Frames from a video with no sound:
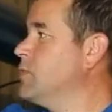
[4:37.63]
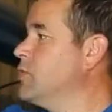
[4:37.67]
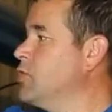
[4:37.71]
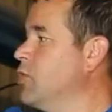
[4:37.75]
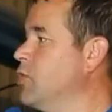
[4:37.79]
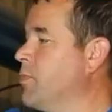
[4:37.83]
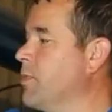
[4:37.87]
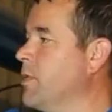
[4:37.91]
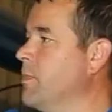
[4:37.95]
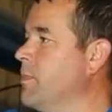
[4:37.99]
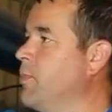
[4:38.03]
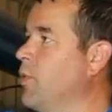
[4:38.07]

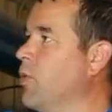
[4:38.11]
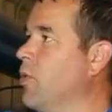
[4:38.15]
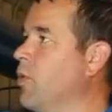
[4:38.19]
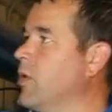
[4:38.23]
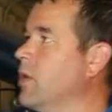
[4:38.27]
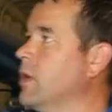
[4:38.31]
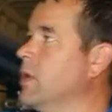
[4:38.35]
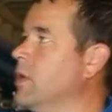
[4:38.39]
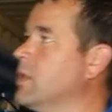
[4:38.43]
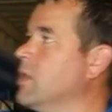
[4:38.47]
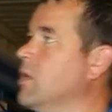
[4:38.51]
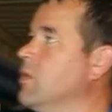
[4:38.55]
Super
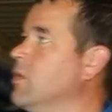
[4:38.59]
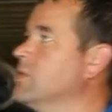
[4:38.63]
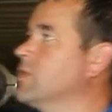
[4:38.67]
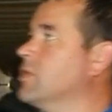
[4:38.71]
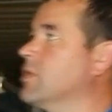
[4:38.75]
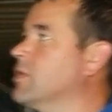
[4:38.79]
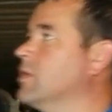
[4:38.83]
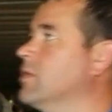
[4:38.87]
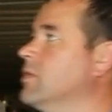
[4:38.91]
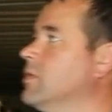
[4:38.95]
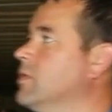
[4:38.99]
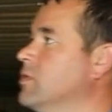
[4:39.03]
important that
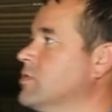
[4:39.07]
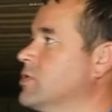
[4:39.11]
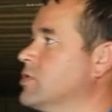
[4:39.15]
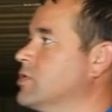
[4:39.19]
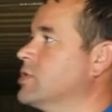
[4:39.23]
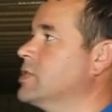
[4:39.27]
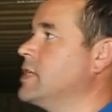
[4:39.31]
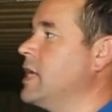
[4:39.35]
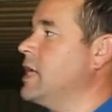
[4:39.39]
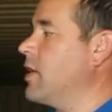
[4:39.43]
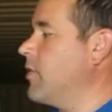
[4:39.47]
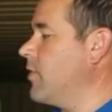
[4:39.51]
those are
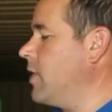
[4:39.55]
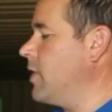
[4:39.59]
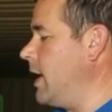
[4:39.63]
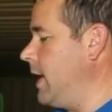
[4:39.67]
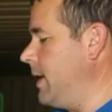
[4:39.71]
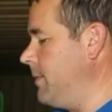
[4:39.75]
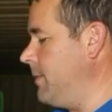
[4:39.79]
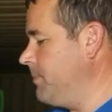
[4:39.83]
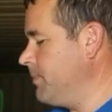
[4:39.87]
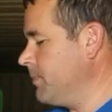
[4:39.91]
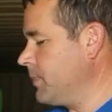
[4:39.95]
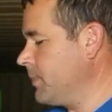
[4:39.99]
set
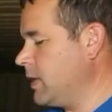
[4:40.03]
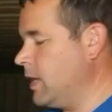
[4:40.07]
right.